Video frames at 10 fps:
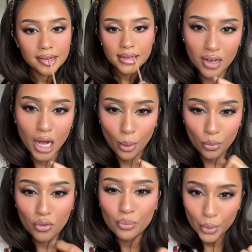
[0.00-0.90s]
A
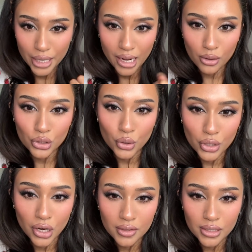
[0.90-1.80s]
couple of breakouts going
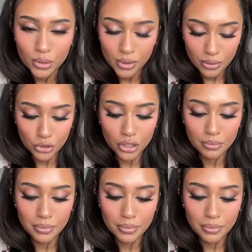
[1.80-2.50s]
on this week which are